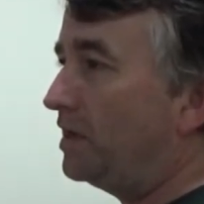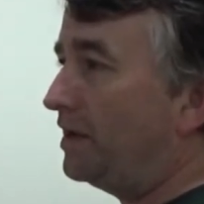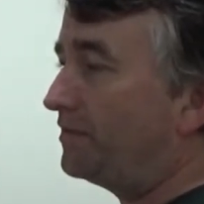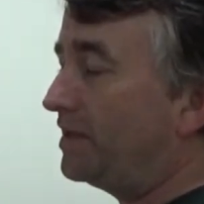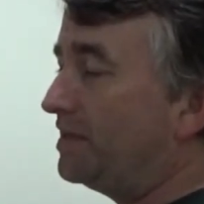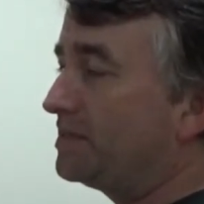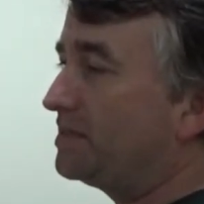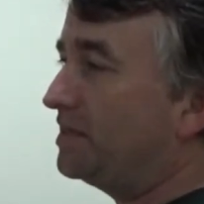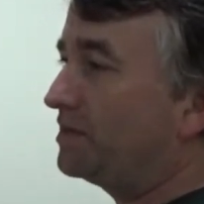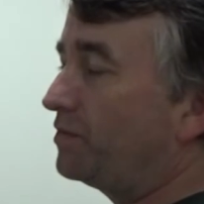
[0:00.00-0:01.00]
If they just
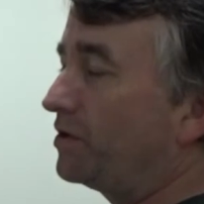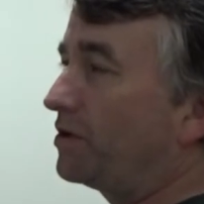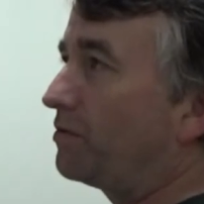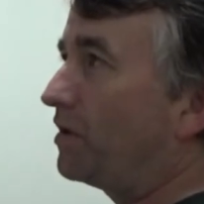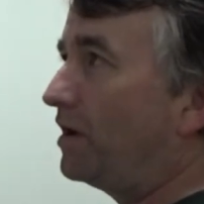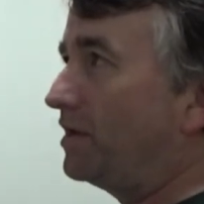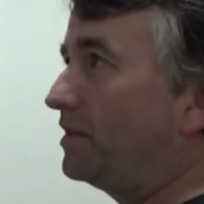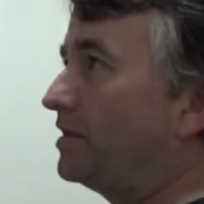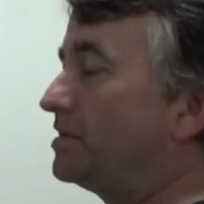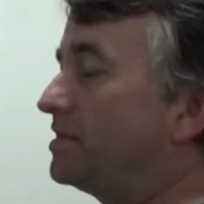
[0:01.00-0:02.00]
see the word karate,
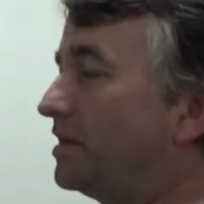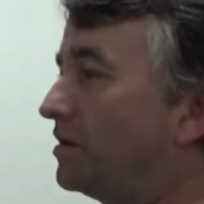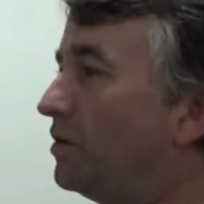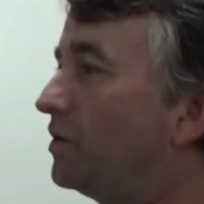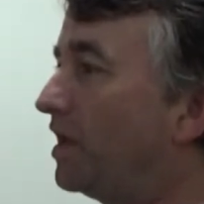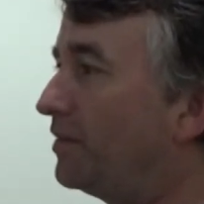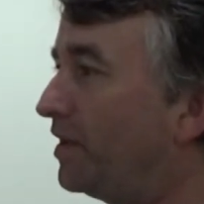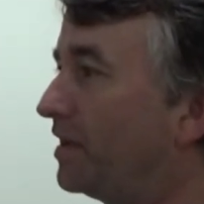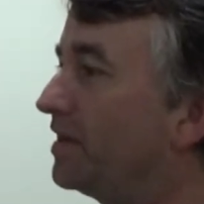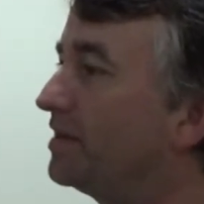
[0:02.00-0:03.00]
they just think, okay,
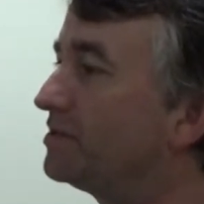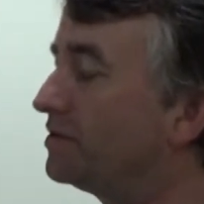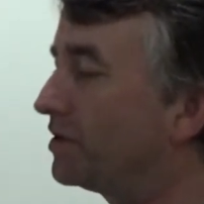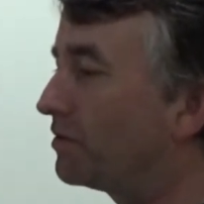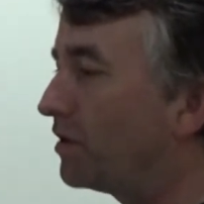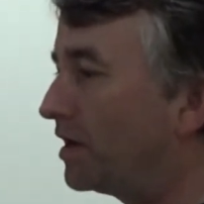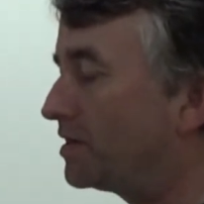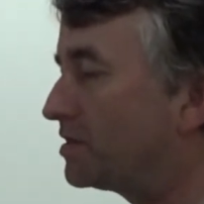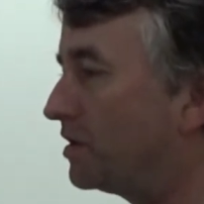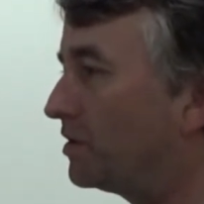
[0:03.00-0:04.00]
my kid's doing
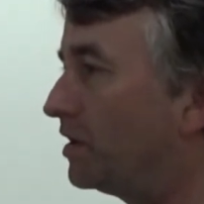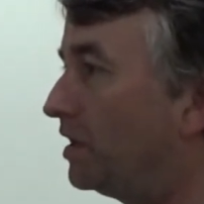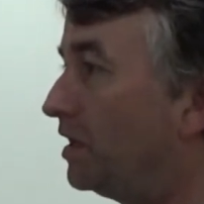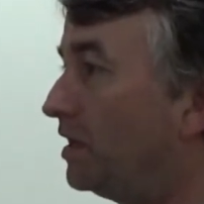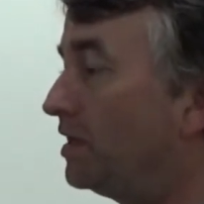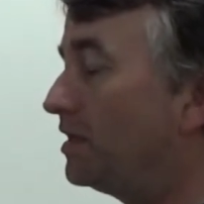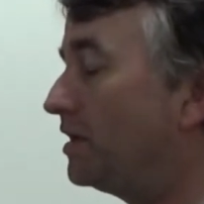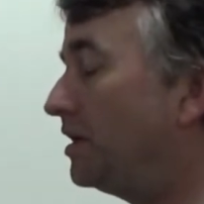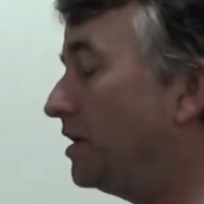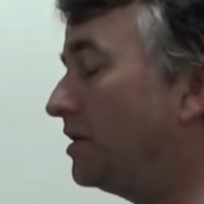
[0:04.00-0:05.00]
karate. So
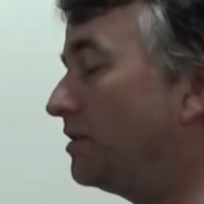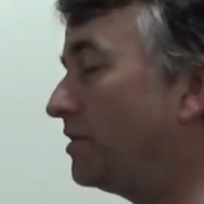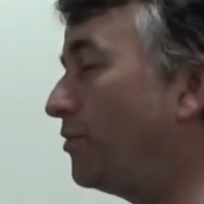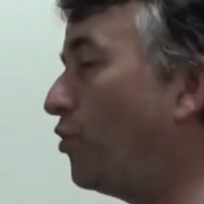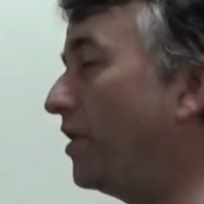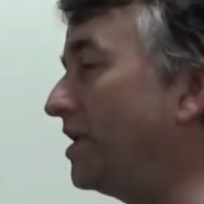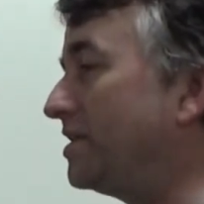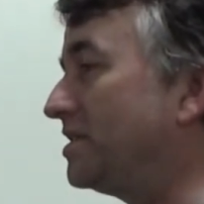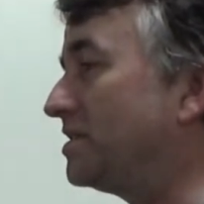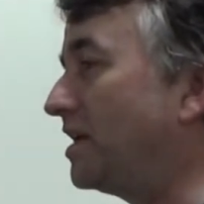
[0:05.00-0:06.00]
the point
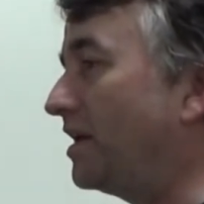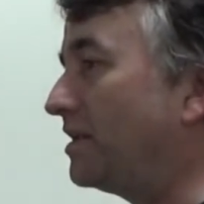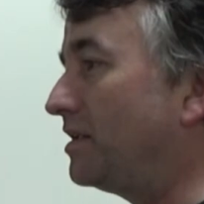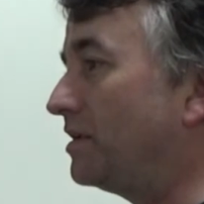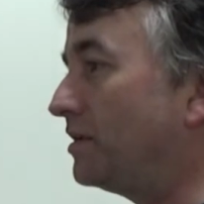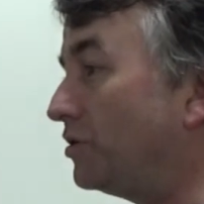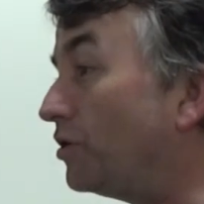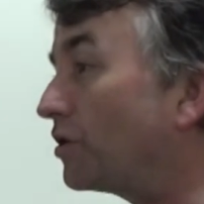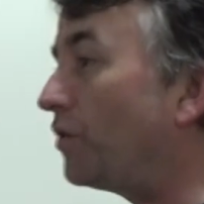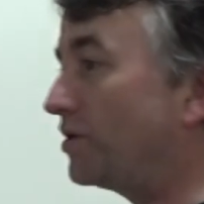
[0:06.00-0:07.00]
is that
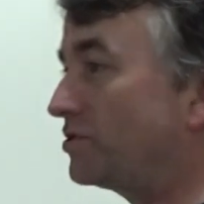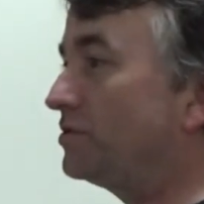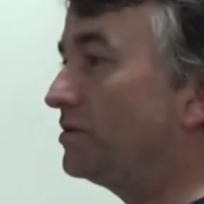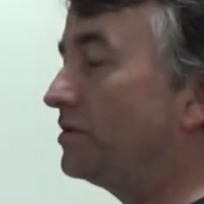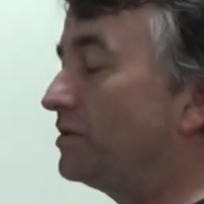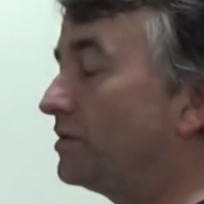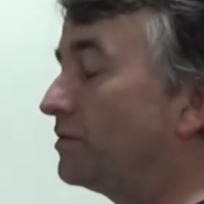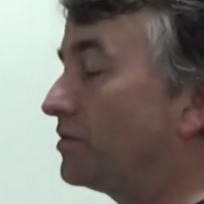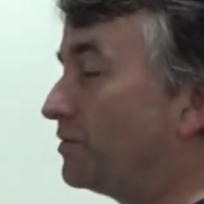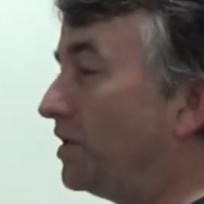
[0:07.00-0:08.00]
your question
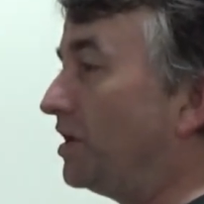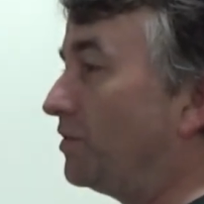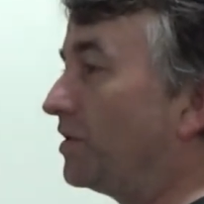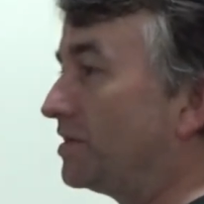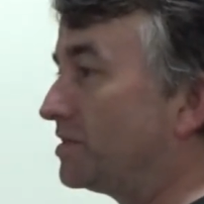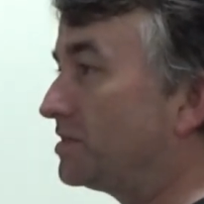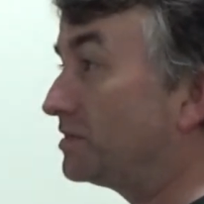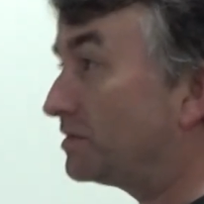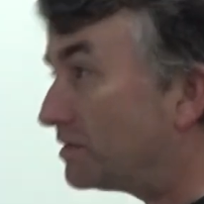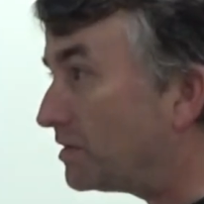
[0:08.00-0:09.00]
to me was,
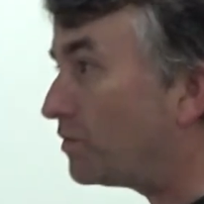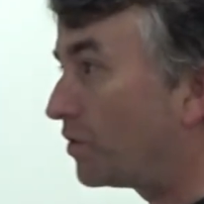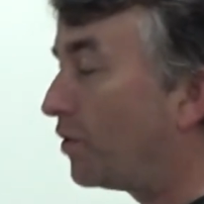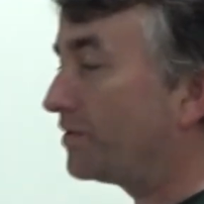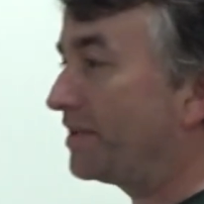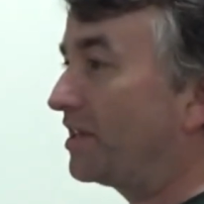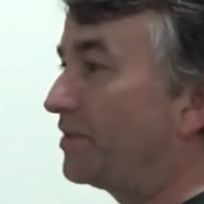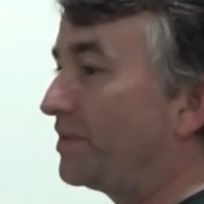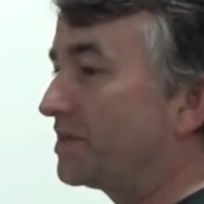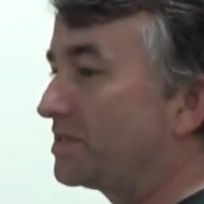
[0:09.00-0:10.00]
we're going to the
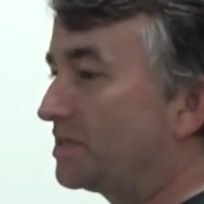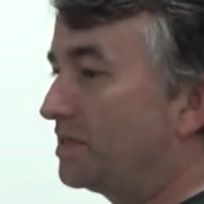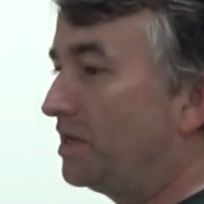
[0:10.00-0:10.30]
Olympics.